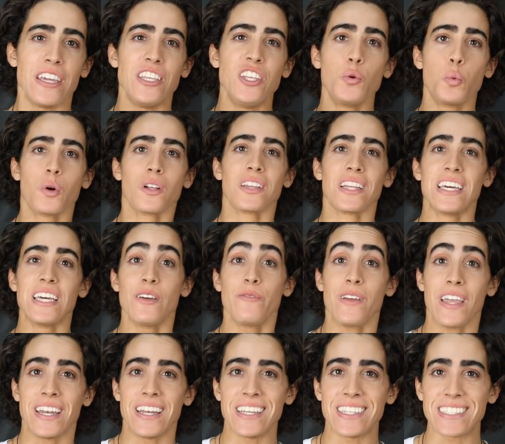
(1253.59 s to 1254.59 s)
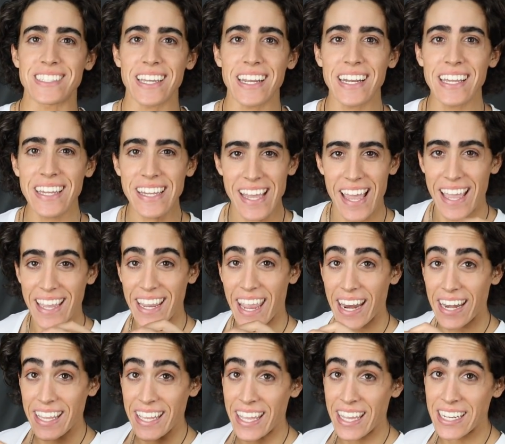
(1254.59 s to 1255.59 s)
you will live in a city
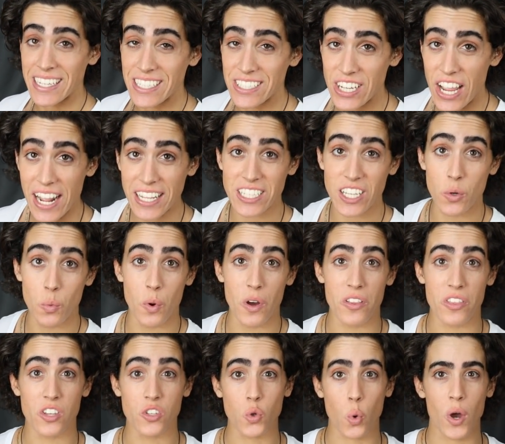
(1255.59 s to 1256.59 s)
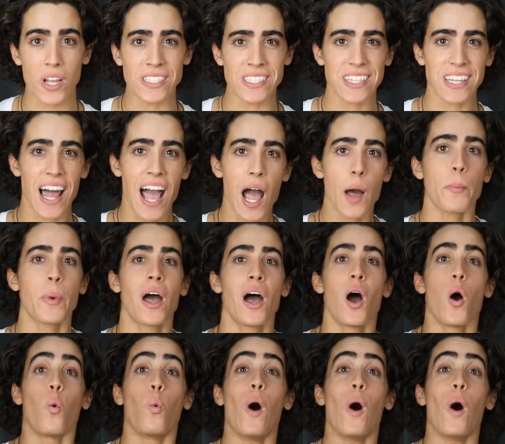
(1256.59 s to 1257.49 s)
getting injected with soy slop